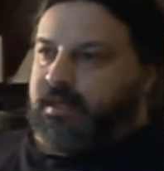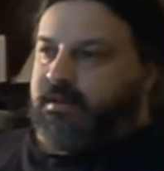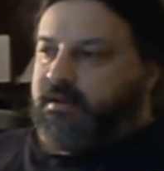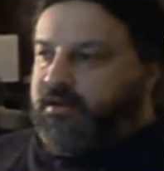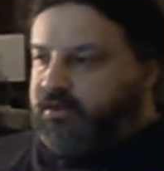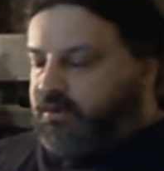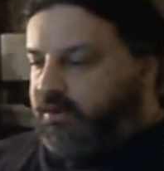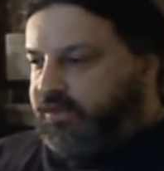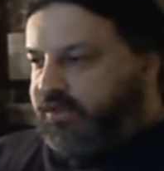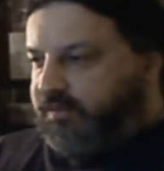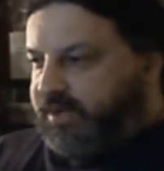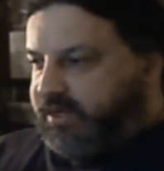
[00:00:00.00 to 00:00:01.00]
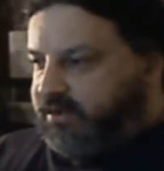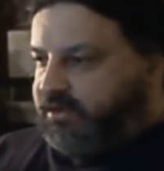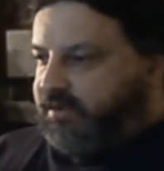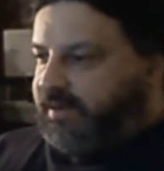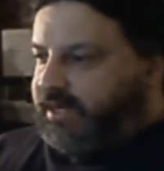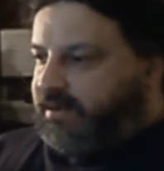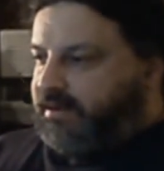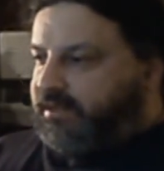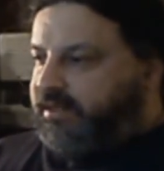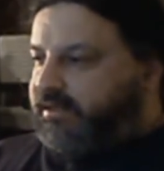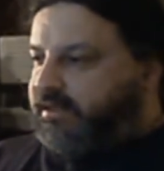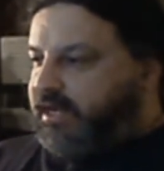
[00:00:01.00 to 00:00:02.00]
Just going through my YouTube right now.
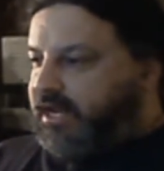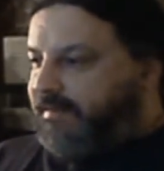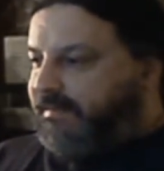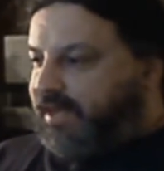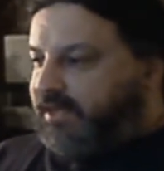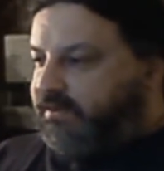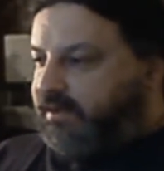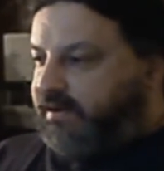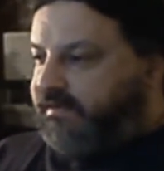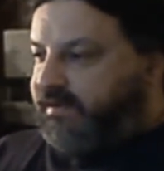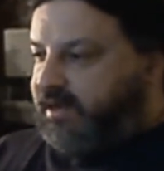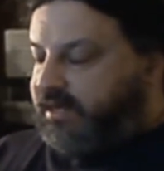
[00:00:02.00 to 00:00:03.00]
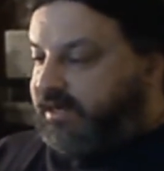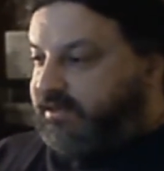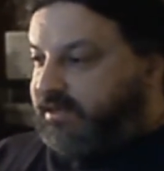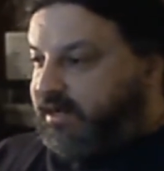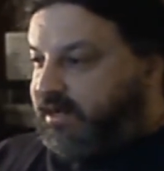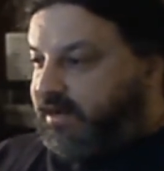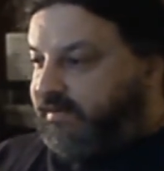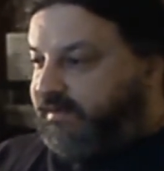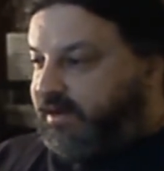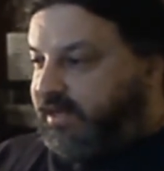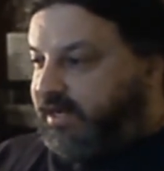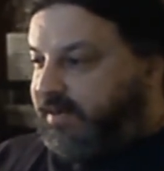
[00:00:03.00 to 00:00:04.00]
At 6 a.m. that's when I finally decided. I
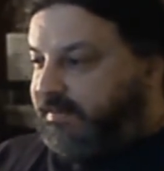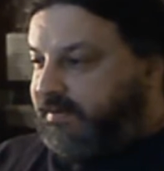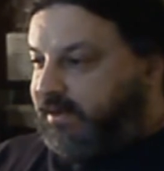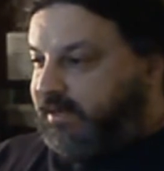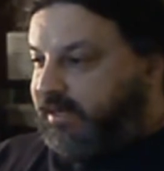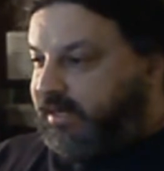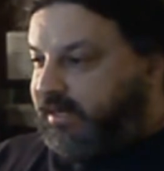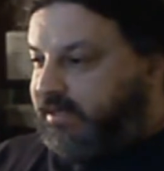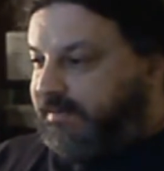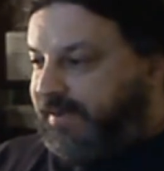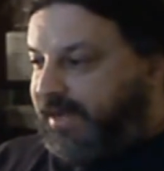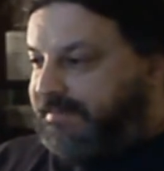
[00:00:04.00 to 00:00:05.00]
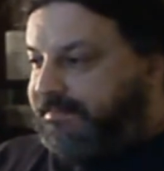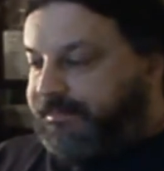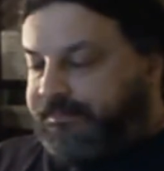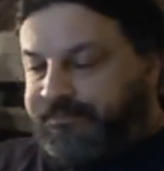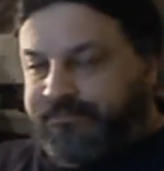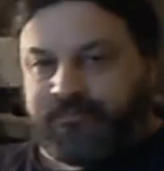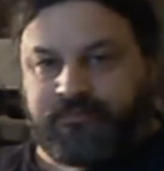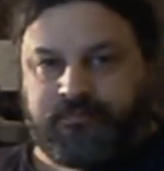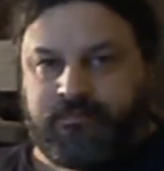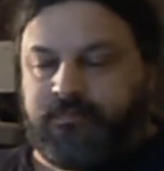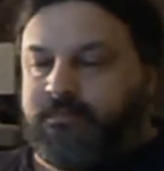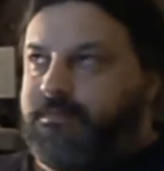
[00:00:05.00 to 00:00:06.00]
finally ended up getting into bed
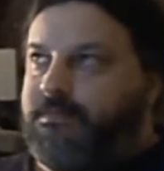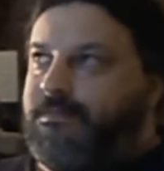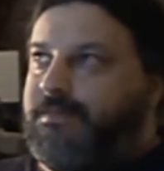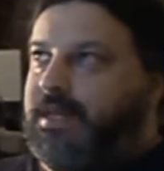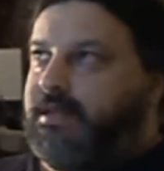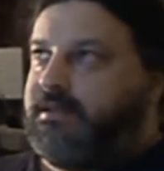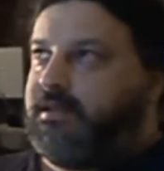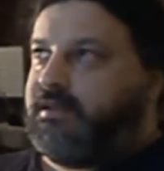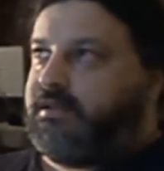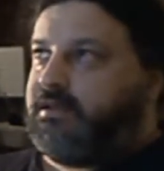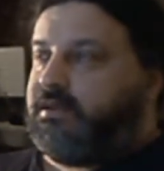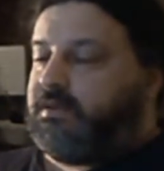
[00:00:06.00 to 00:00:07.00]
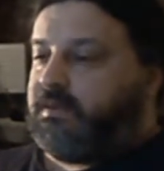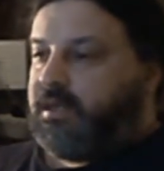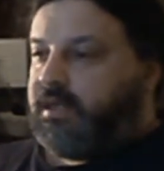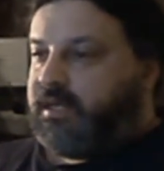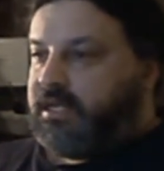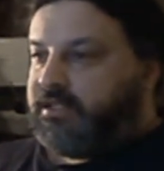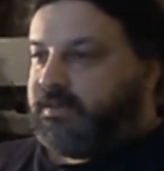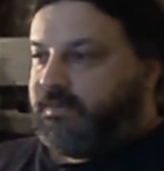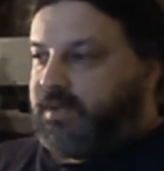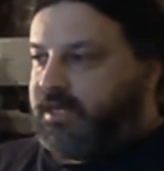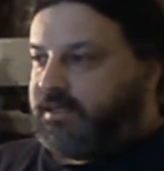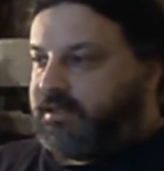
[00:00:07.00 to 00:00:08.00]
to get
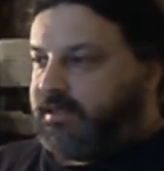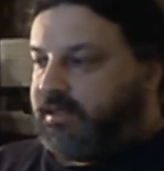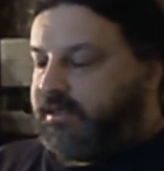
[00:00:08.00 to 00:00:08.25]
some rest.